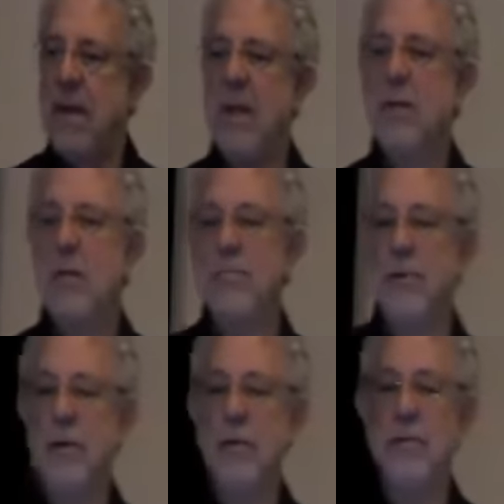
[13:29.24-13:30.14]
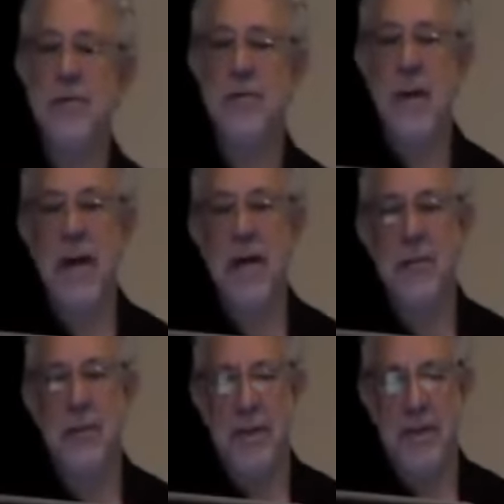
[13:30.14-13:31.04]
Indoor pollutants
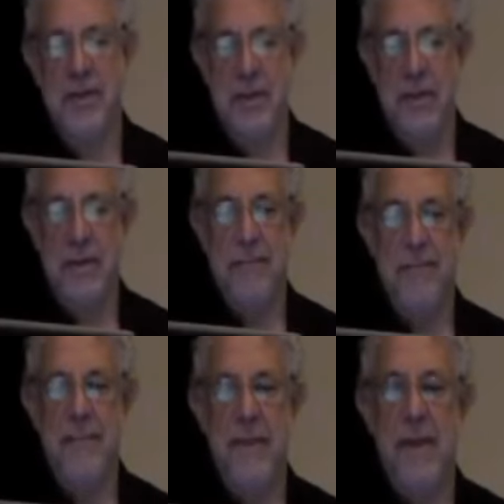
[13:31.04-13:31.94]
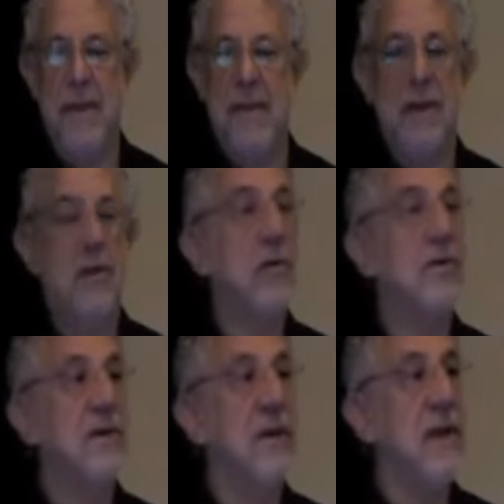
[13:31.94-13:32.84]
react with each other. It
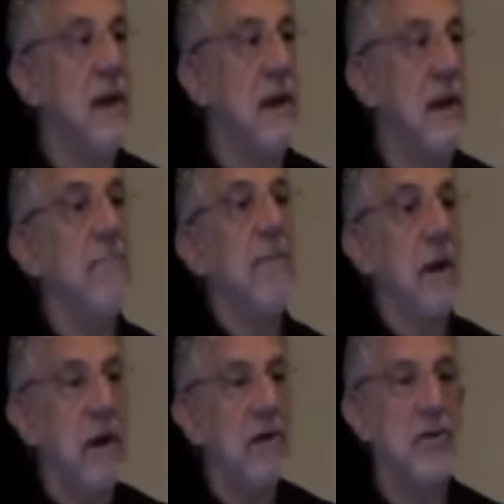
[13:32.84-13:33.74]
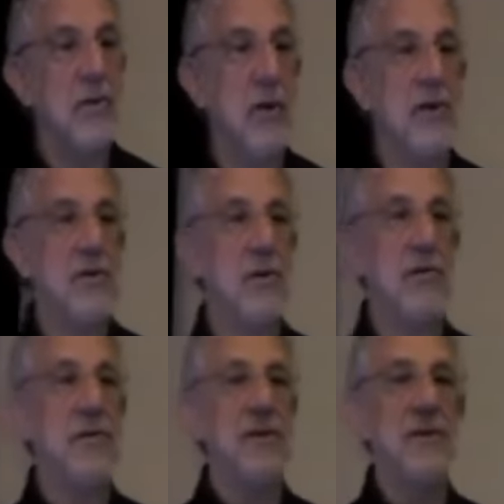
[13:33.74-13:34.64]
occurs in the air, but also on
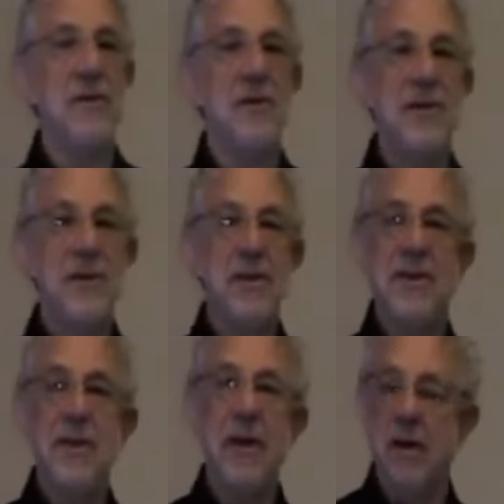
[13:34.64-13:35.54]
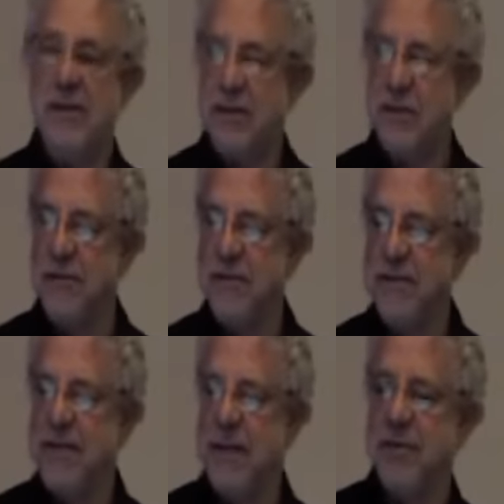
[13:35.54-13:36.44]
surfaces. There's this thing called
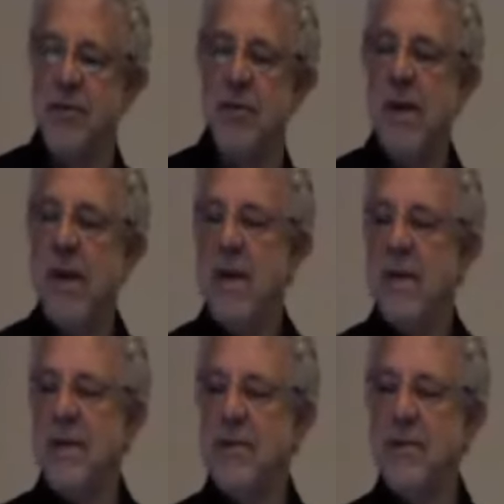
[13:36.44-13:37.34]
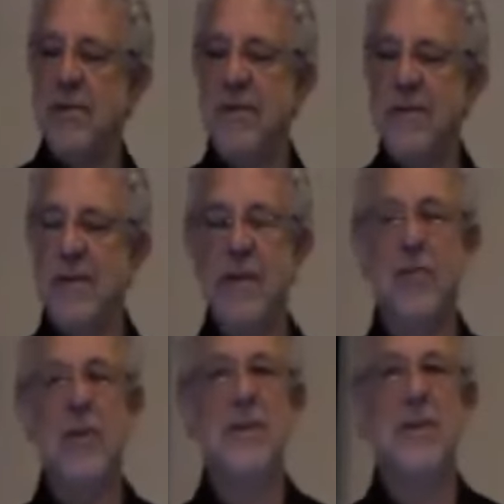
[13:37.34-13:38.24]
surface chemistry. The surface
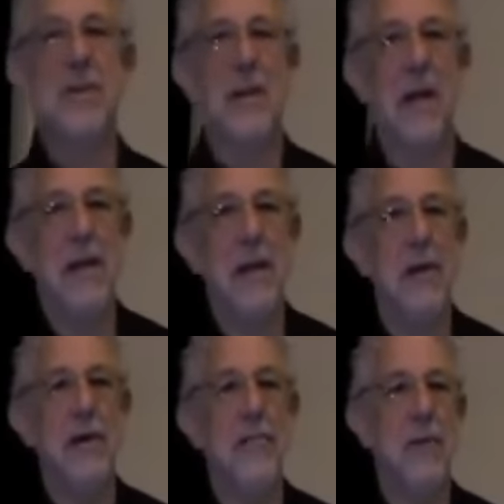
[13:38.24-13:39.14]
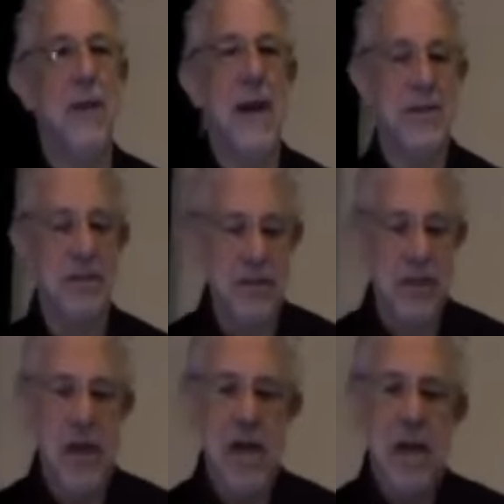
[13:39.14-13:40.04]
increases the likelihood of reactions.
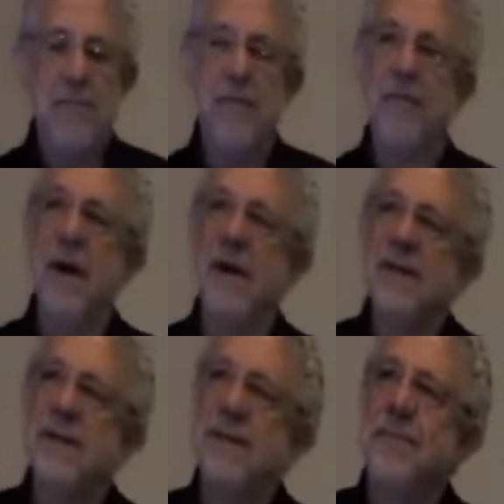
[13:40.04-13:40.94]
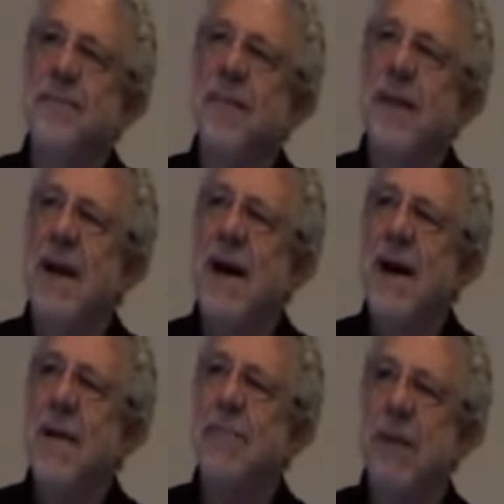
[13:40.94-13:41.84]
It provides
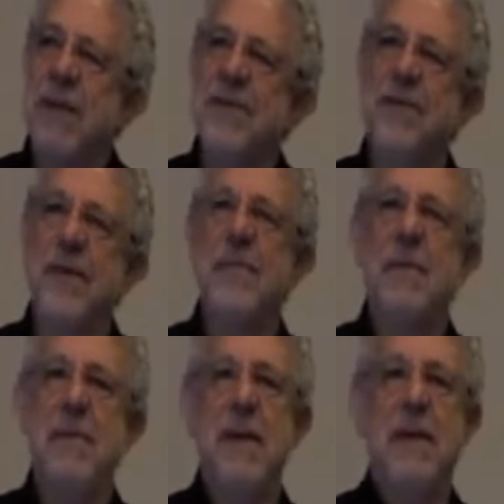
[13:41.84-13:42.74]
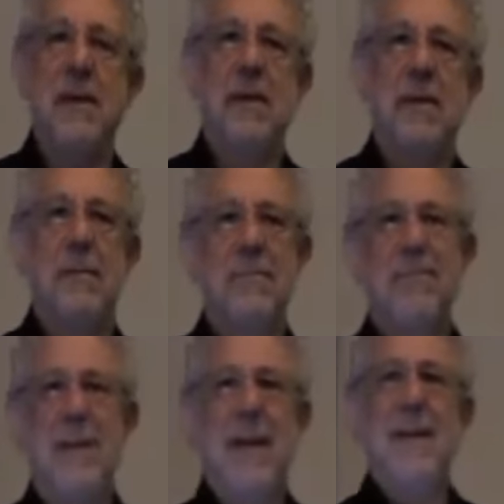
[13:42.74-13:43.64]
a place for them to meet,
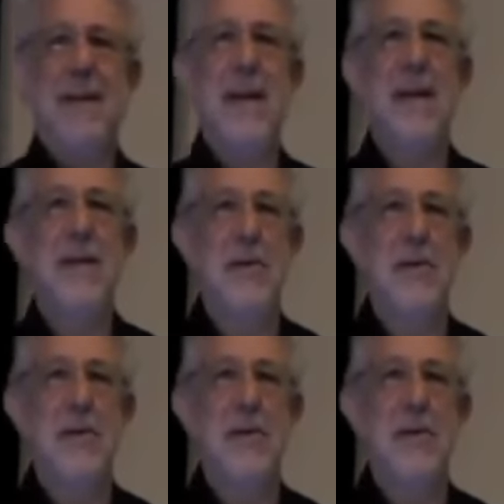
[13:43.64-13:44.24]
like a dating